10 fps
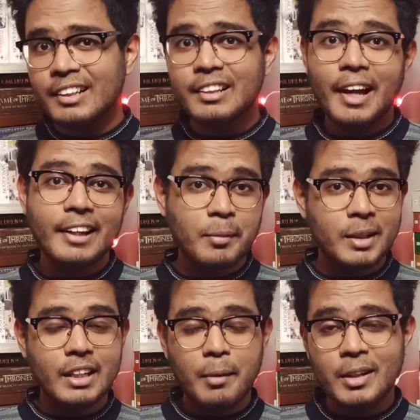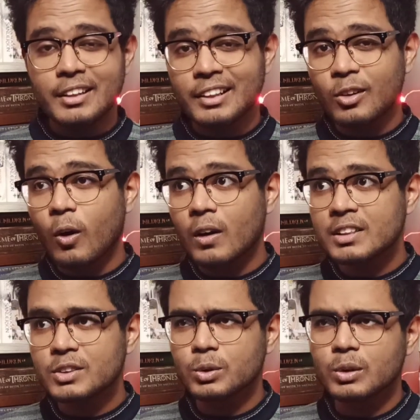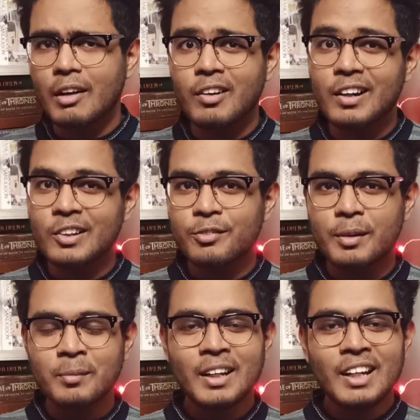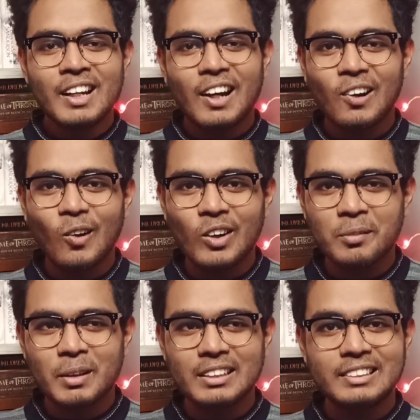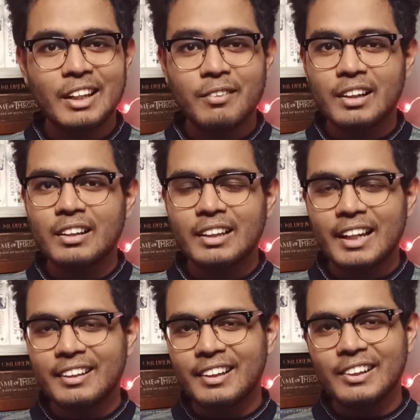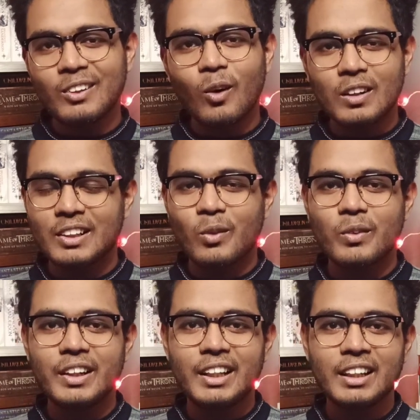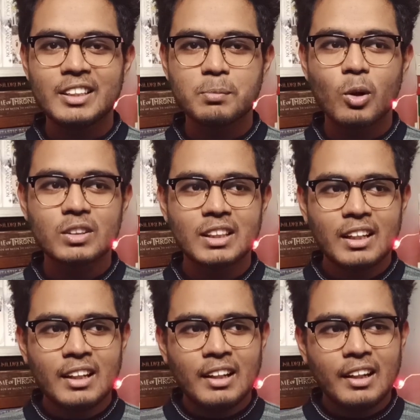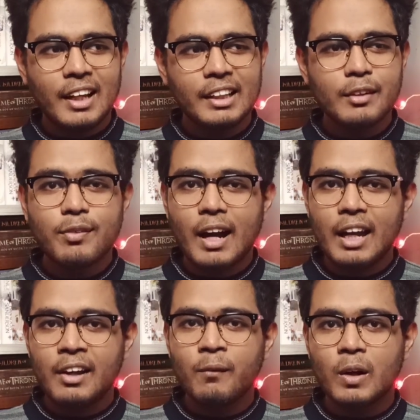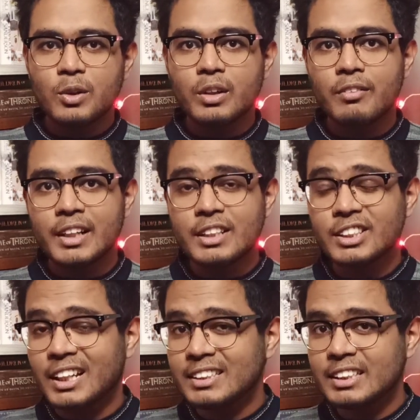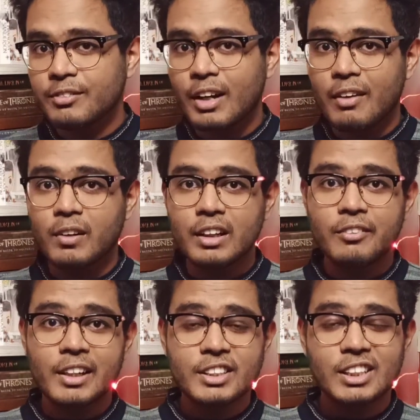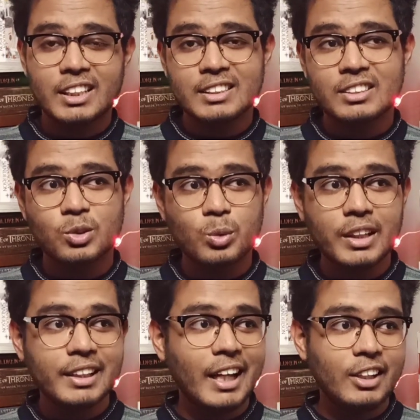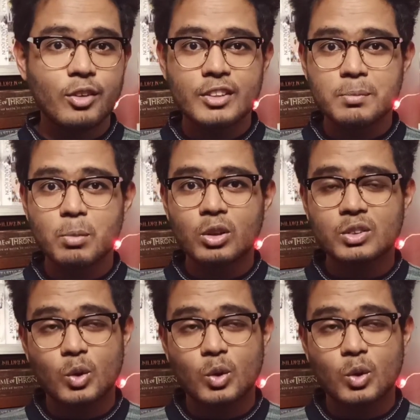did like American Gods. So I've heard of him a lot, but never like really got around reading his books. Like if I were given a chance to read any of his books,